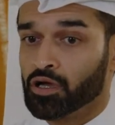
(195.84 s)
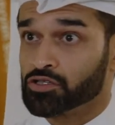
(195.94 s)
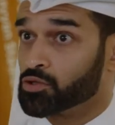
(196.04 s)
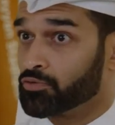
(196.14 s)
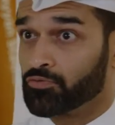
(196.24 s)

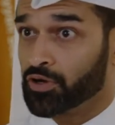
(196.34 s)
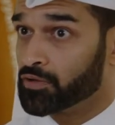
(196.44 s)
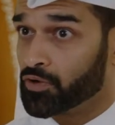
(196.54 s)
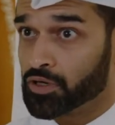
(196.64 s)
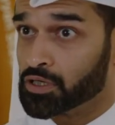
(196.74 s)
So they're very,
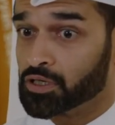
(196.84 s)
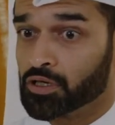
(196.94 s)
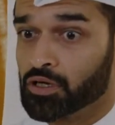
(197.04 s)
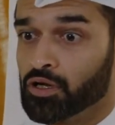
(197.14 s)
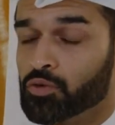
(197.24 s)
very
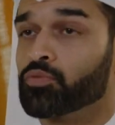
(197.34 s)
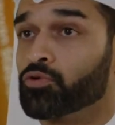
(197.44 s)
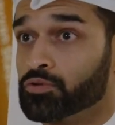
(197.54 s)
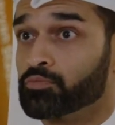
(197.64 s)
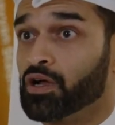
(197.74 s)

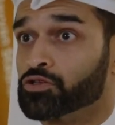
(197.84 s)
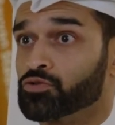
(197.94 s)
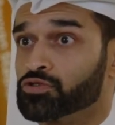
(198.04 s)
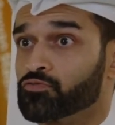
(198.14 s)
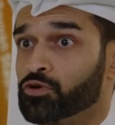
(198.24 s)
important
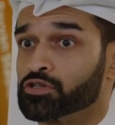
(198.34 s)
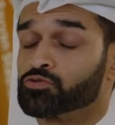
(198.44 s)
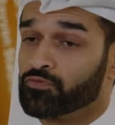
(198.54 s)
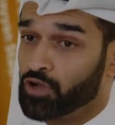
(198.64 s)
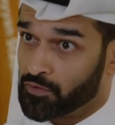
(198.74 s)
milestones for us.
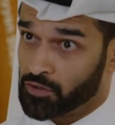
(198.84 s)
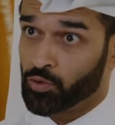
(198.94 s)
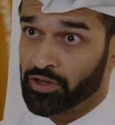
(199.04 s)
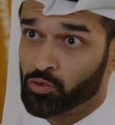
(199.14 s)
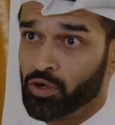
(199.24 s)
We've got the
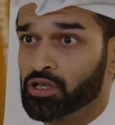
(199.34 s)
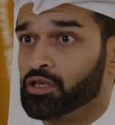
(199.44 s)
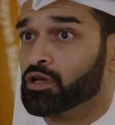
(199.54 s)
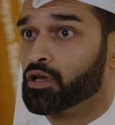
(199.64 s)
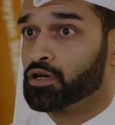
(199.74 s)
2020
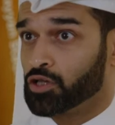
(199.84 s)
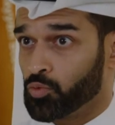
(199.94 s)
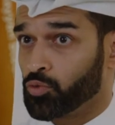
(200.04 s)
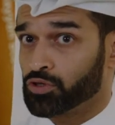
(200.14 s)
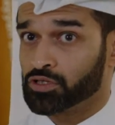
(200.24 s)

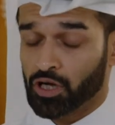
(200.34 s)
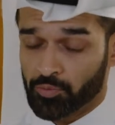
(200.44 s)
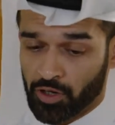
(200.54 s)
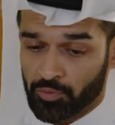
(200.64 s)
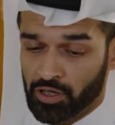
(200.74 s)
Club World
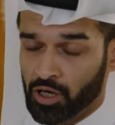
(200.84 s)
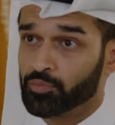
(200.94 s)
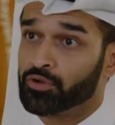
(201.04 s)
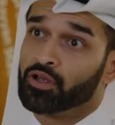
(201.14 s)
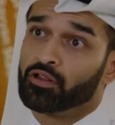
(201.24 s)
Cup coming
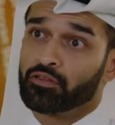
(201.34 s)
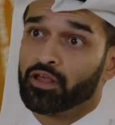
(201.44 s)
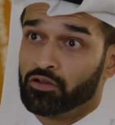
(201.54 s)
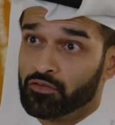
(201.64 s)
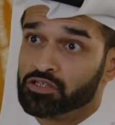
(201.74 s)
up the
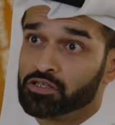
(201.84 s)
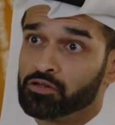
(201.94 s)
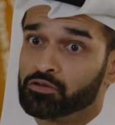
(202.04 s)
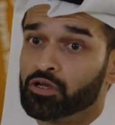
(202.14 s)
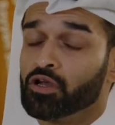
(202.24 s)
end of this
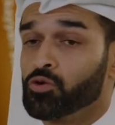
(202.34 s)
year.